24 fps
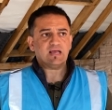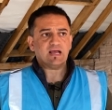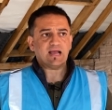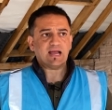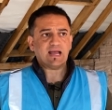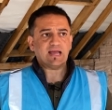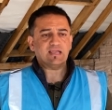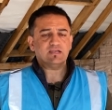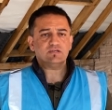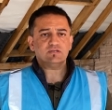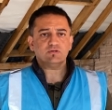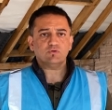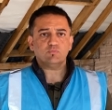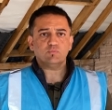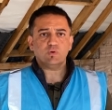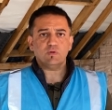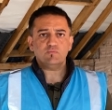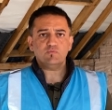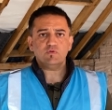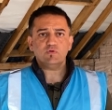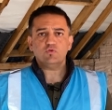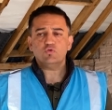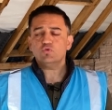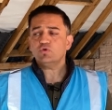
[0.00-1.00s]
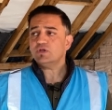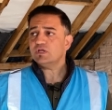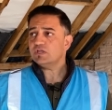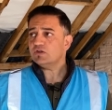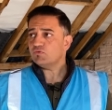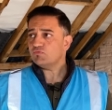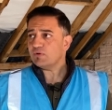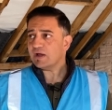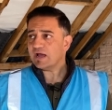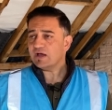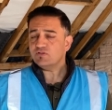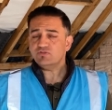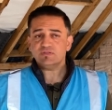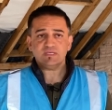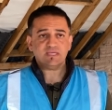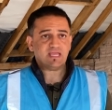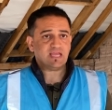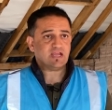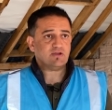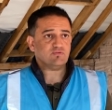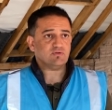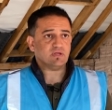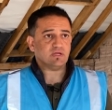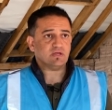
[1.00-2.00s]
And when we were looking around the
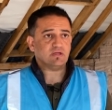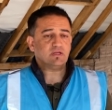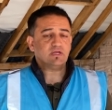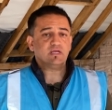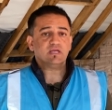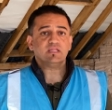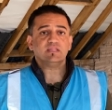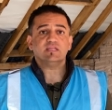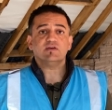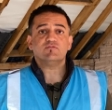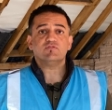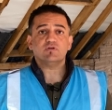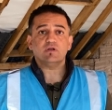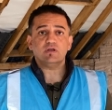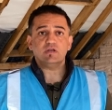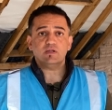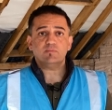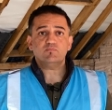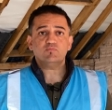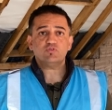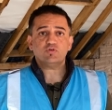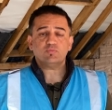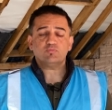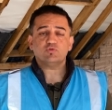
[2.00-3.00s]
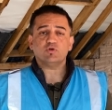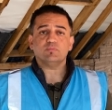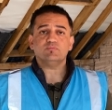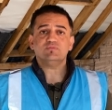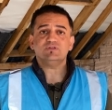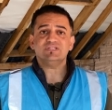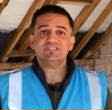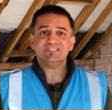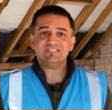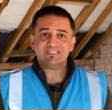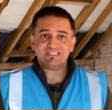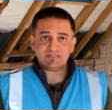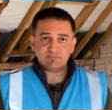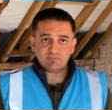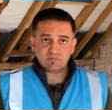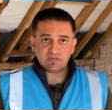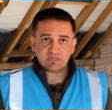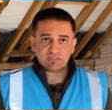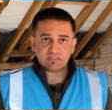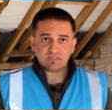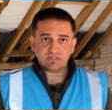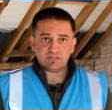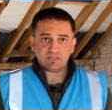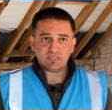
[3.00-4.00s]
area, there were a number of properties
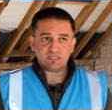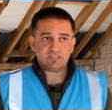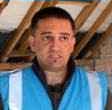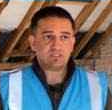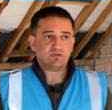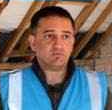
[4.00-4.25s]
similar to this.